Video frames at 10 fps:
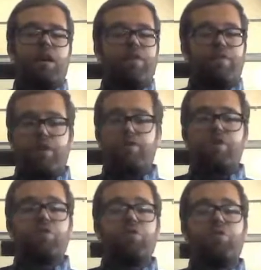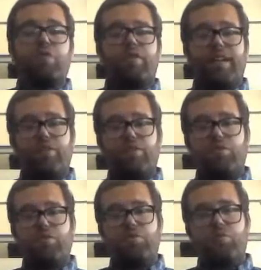For those of you who would like
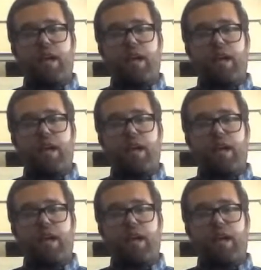to,